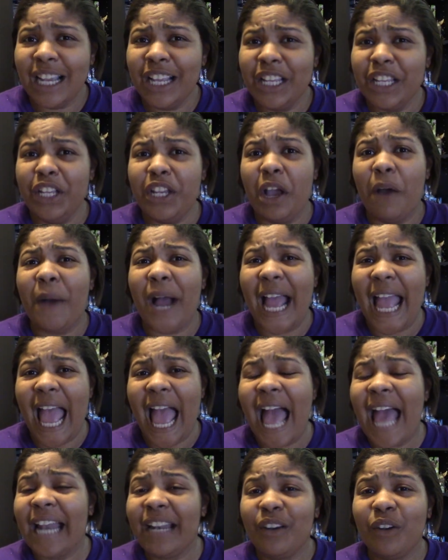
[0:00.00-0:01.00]
You know, I
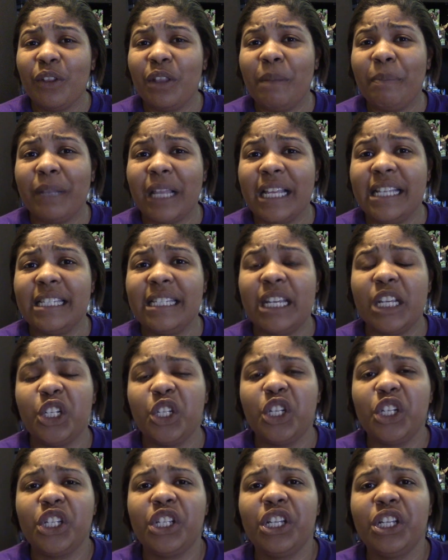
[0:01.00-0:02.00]
had it on the
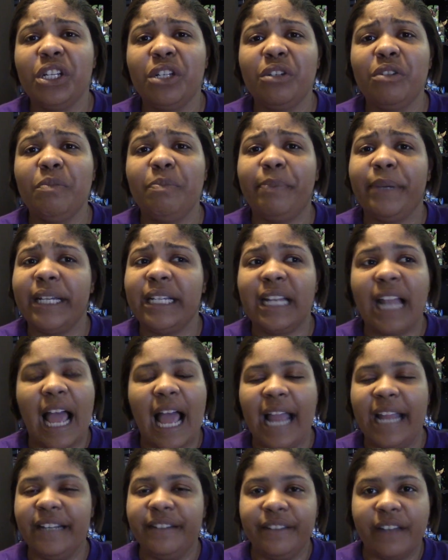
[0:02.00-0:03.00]
PlayStation 2, but
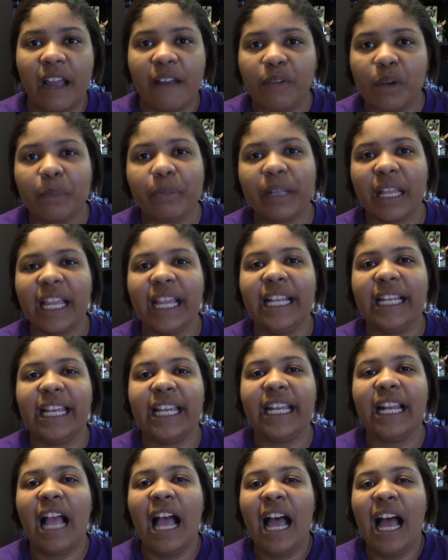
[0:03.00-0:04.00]
I never played
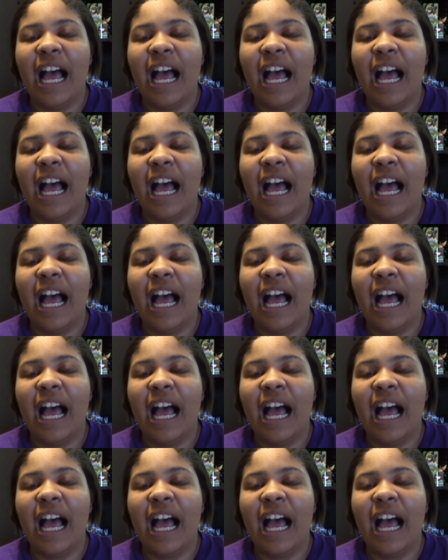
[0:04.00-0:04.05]
it.